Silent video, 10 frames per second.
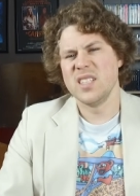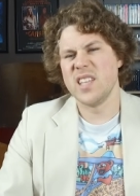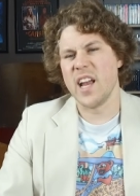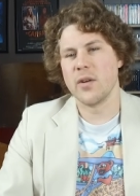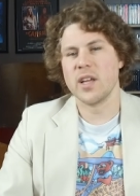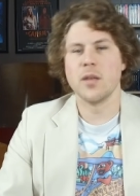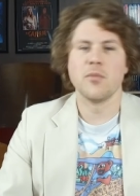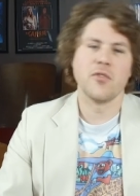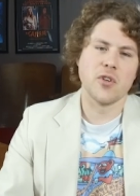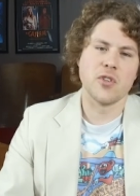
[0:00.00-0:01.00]
tearing
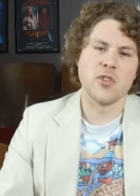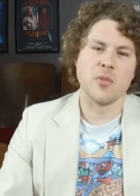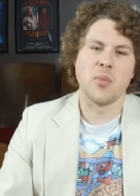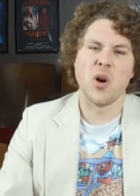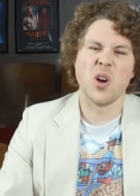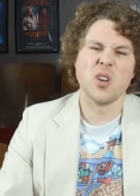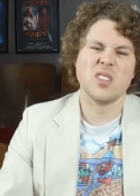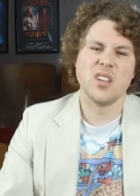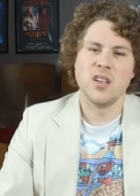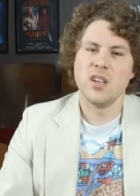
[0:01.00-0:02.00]
them further apart,